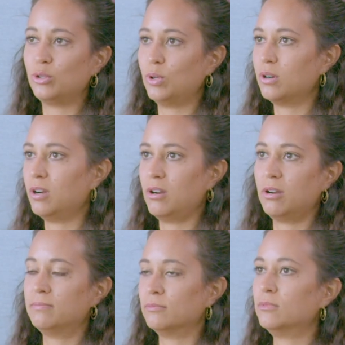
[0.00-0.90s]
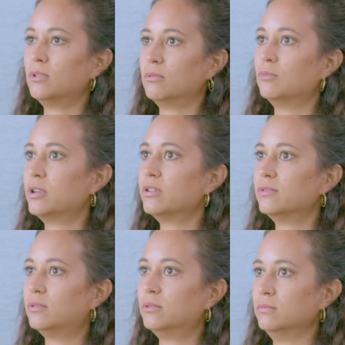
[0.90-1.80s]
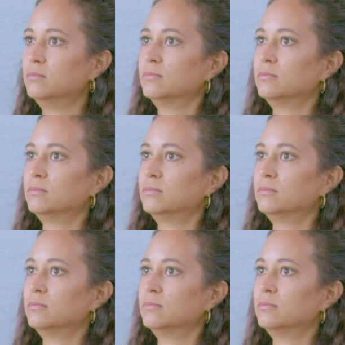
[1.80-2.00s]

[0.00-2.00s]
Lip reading: Laura are a wonderful,